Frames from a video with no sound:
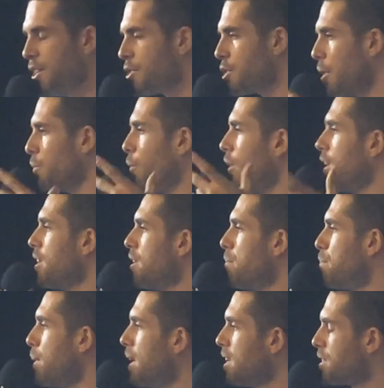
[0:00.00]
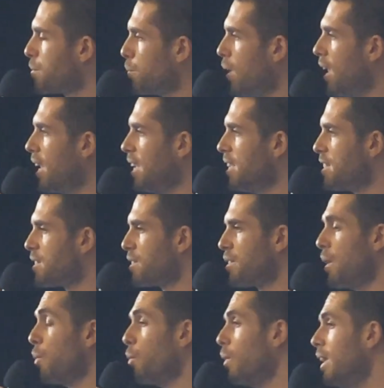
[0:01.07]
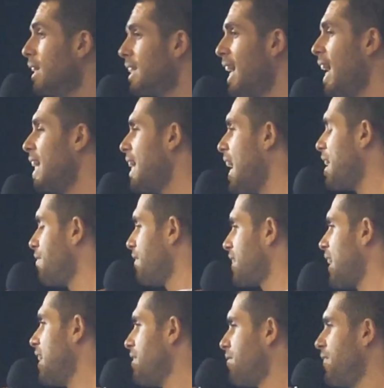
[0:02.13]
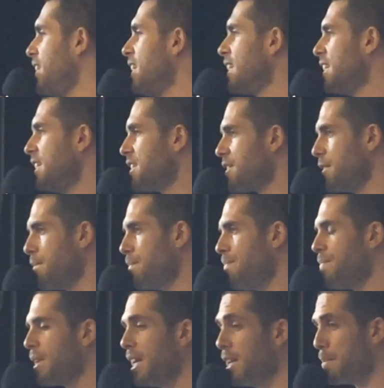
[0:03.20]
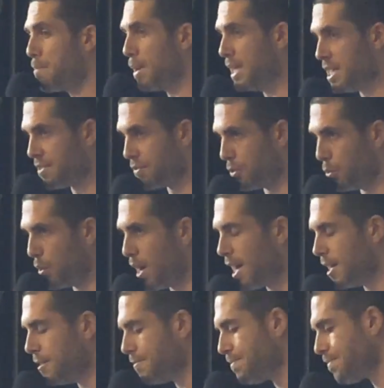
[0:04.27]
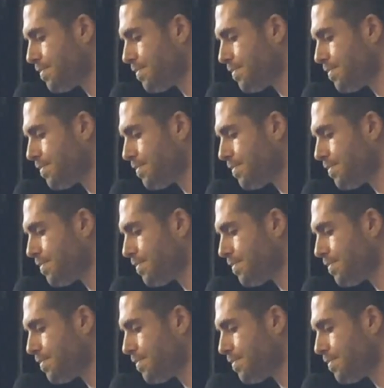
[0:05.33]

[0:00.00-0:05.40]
So what are the best ways that we can advocate veganism in a peaceful way?